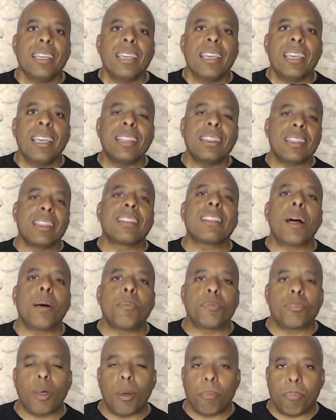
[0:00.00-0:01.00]
hit the
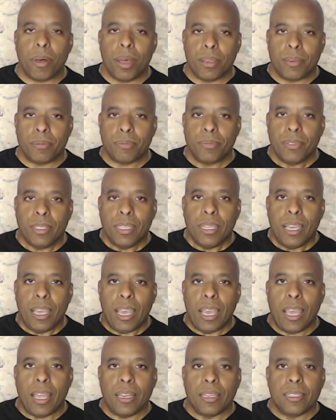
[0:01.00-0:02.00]
thumbs up button,
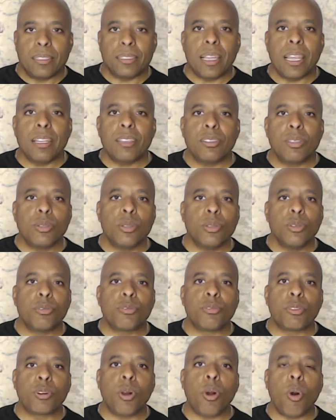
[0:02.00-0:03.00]
and stay tuned
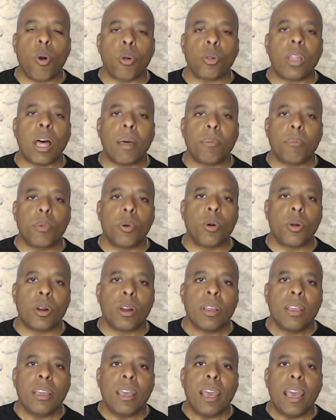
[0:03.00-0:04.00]
for a whole lot more.